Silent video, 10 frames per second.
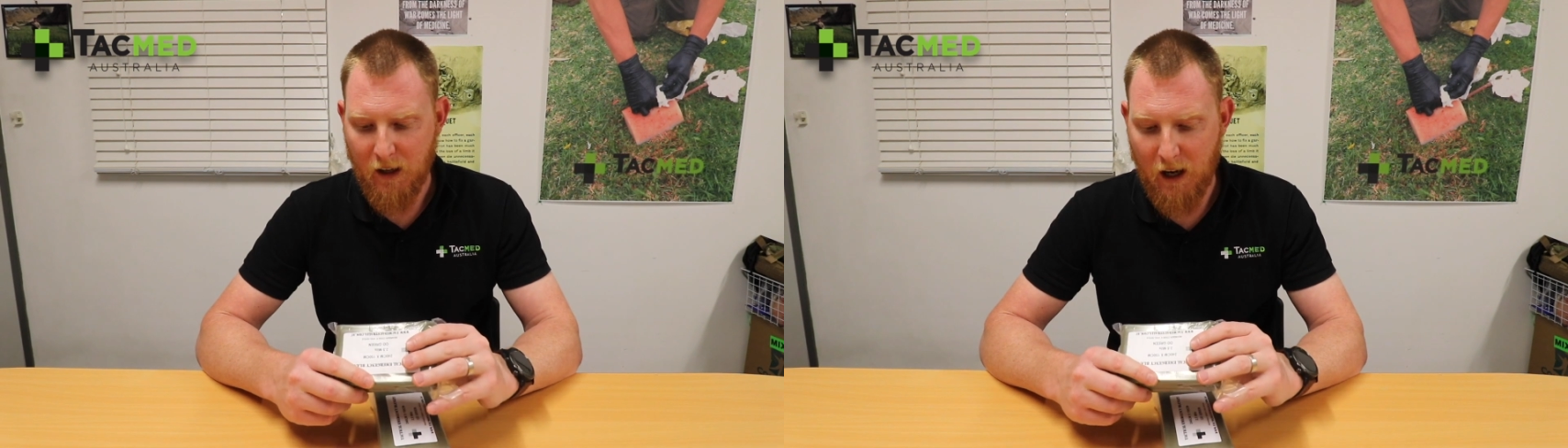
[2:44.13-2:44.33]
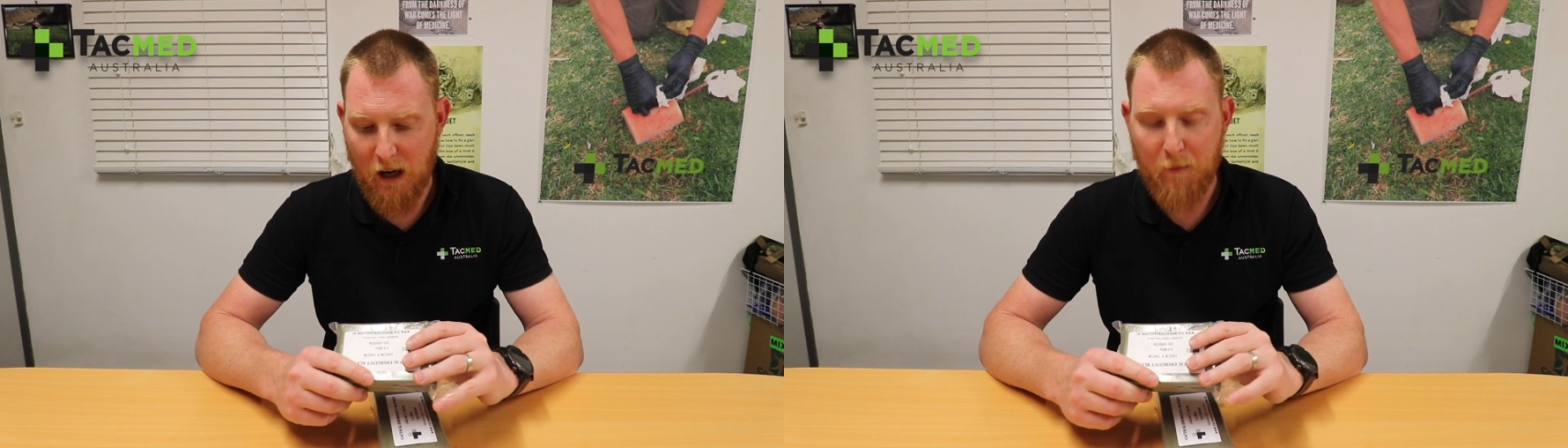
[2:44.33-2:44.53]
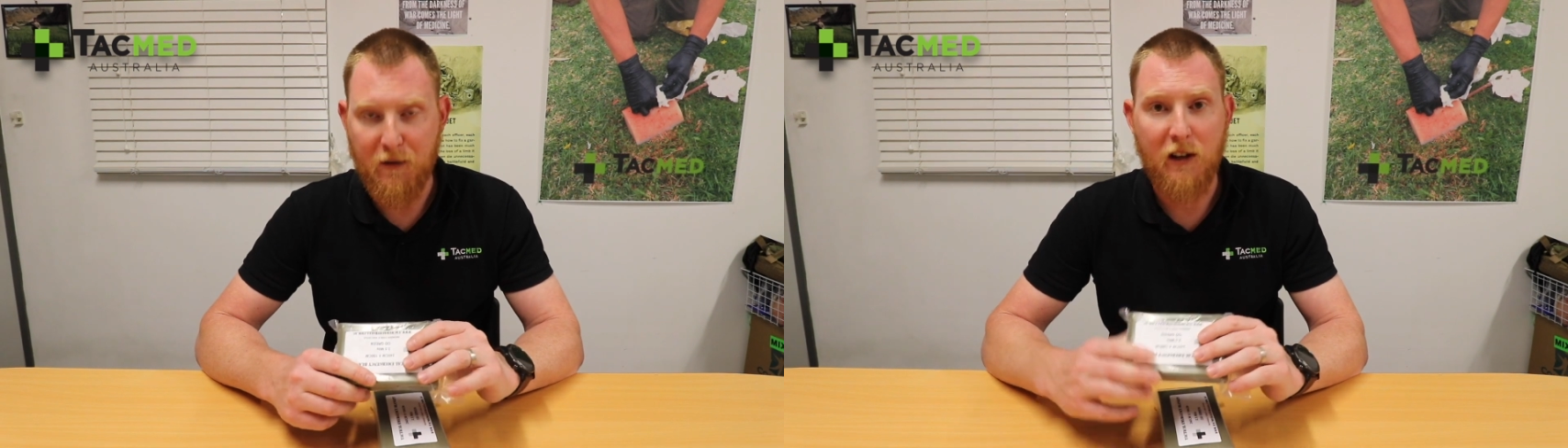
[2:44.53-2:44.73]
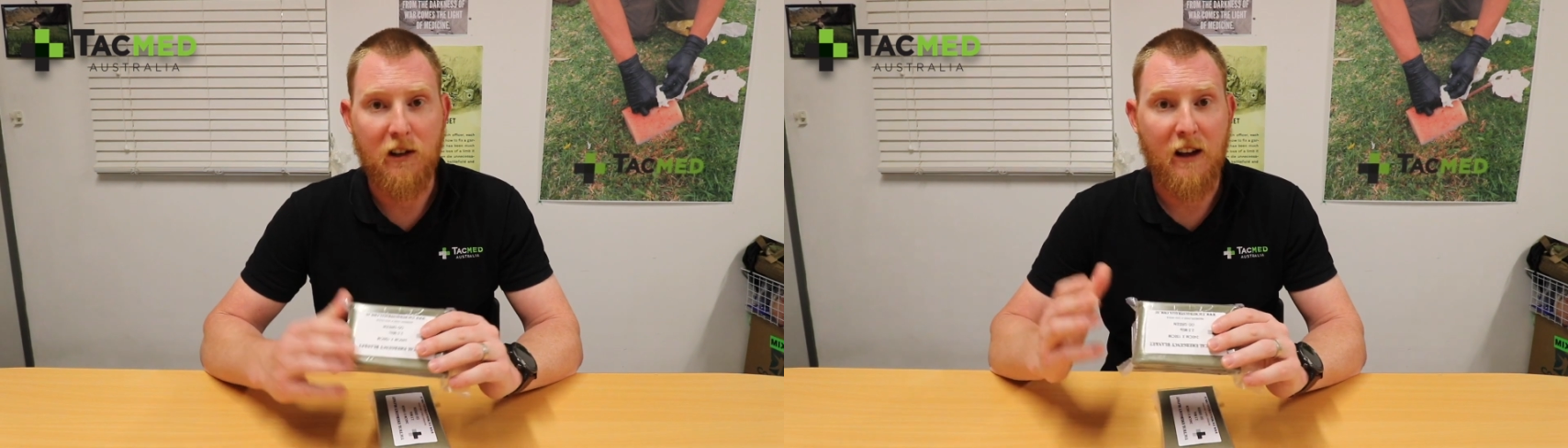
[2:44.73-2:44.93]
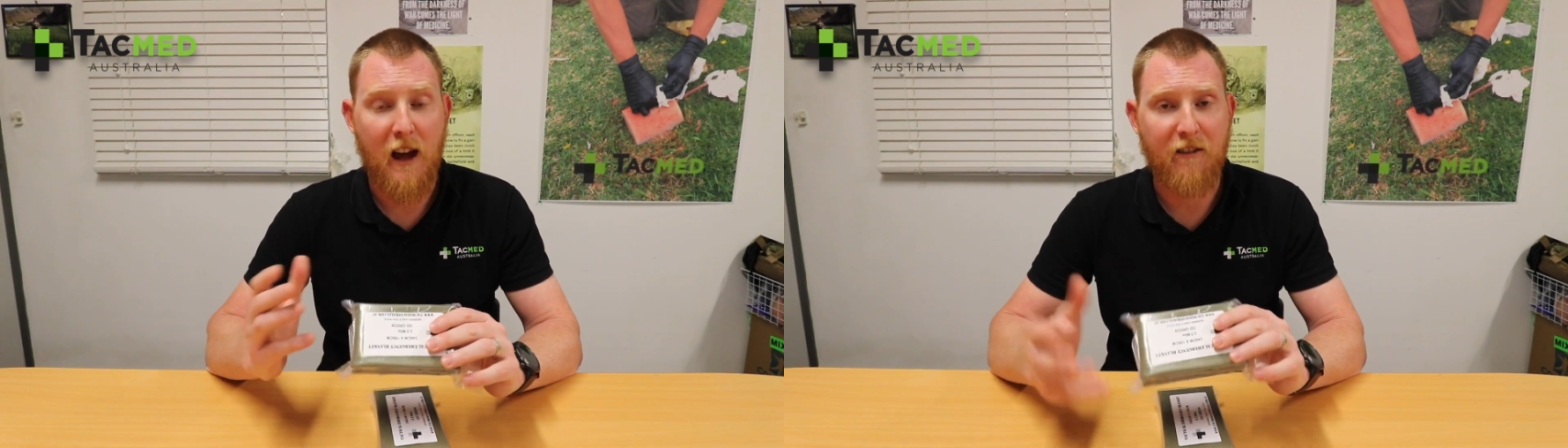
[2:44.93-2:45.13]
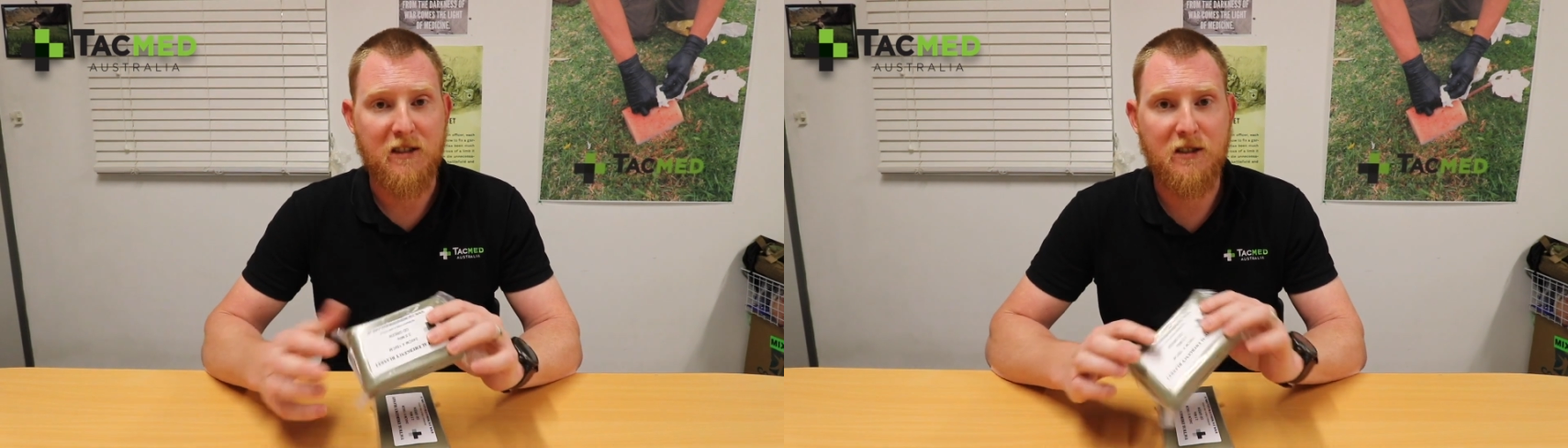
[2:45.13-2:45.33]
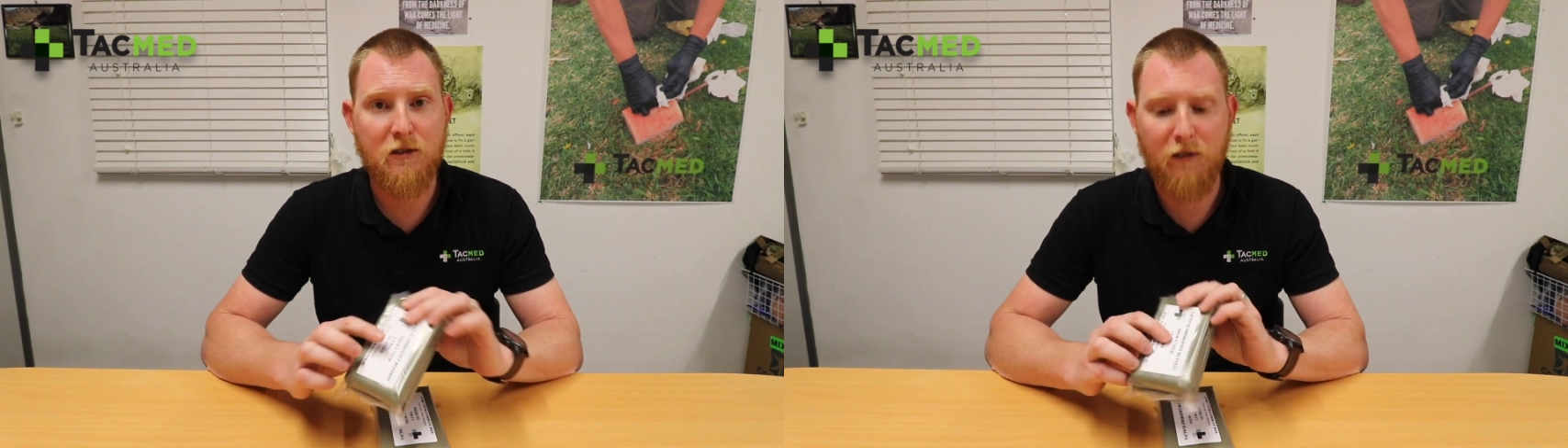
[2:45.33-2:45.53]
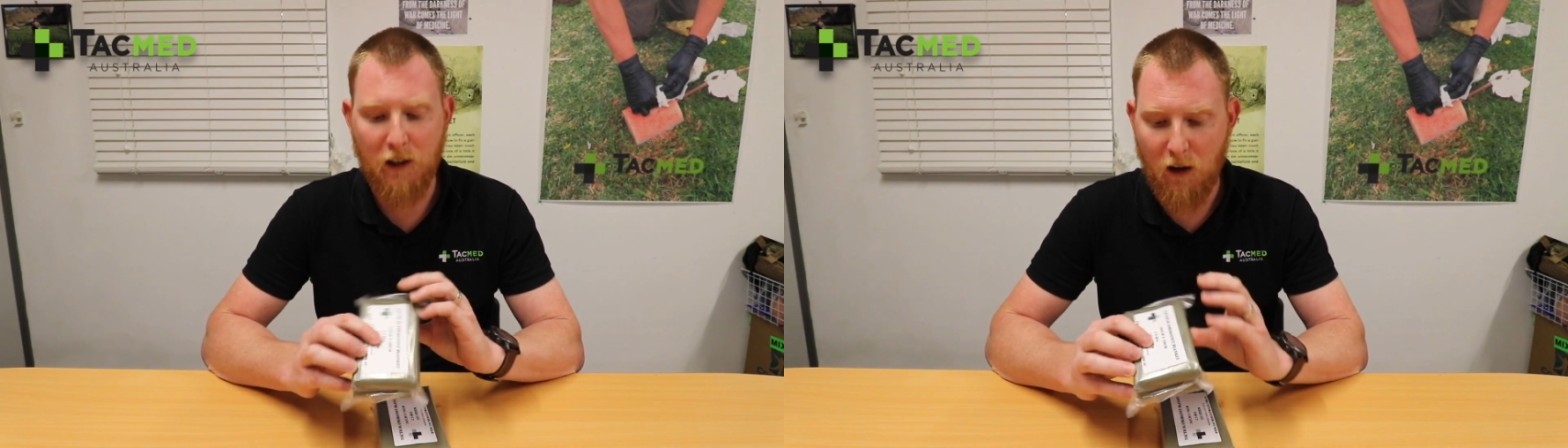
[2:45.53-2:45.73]
that have a
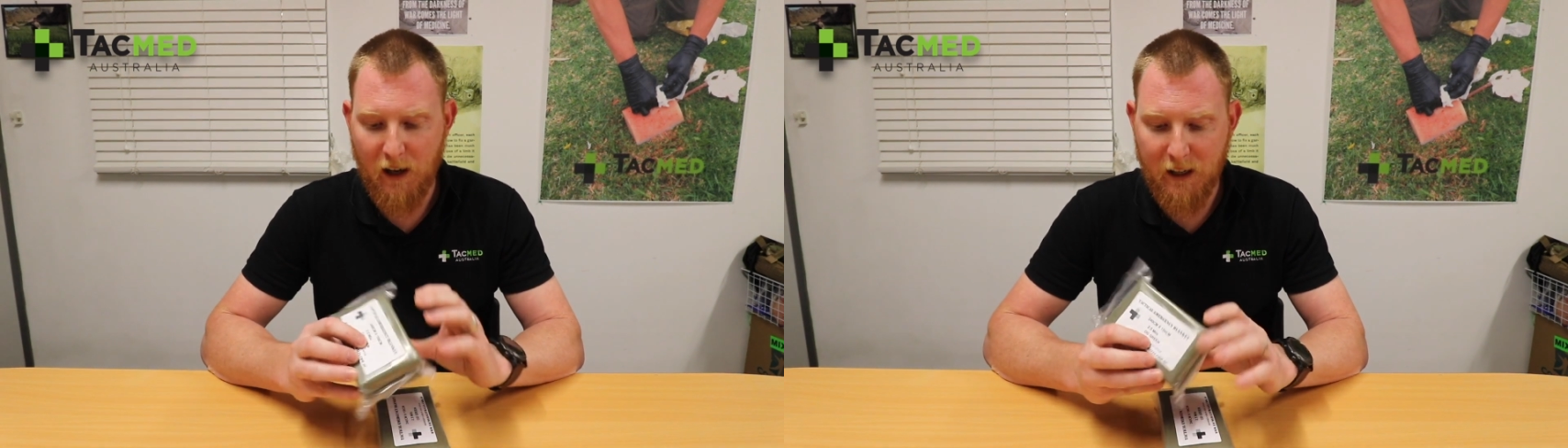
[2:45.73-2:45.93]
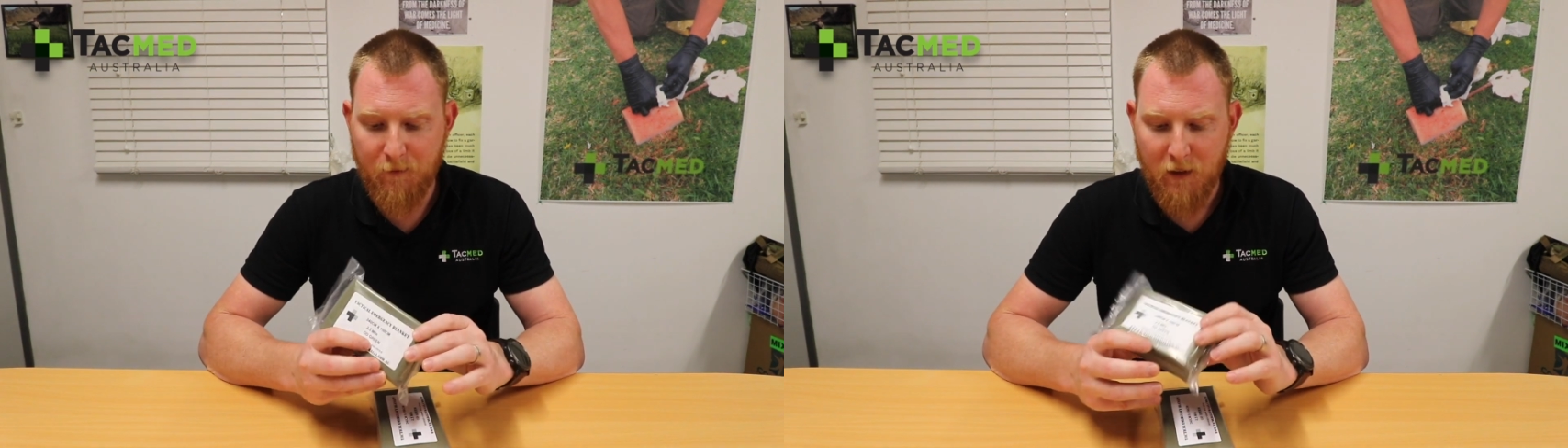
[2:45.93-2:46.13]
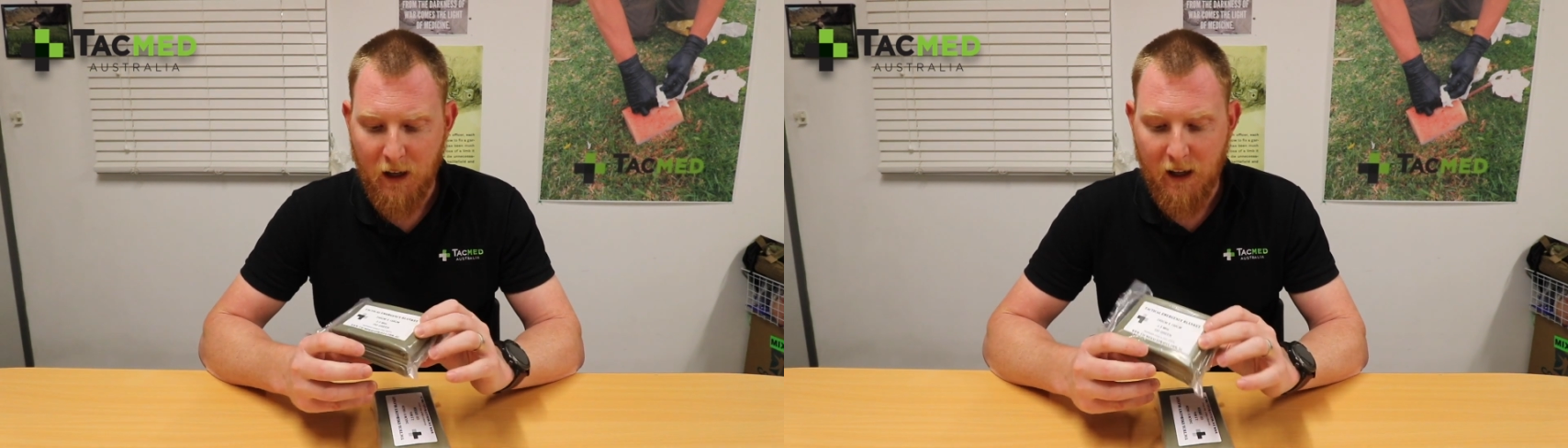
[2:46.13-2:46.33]
silver lining,